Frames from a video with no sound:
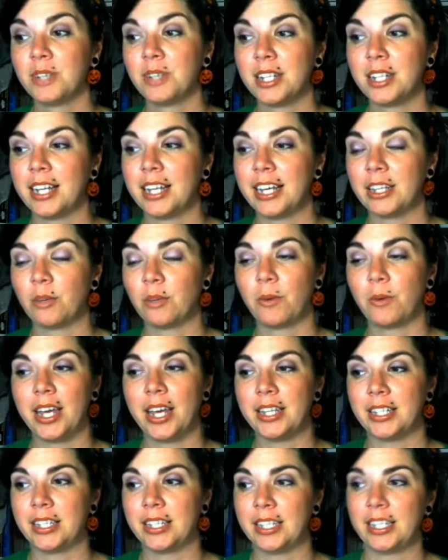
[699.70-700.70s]
like the way
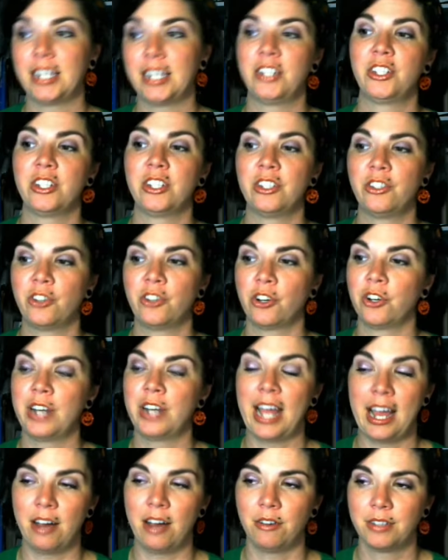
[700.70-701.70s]
that the kitchen turned
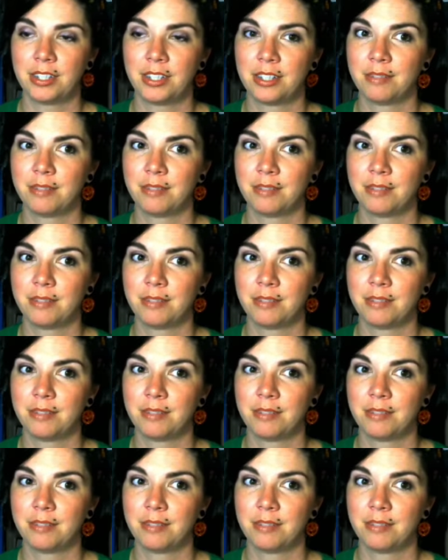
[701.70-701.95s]
out.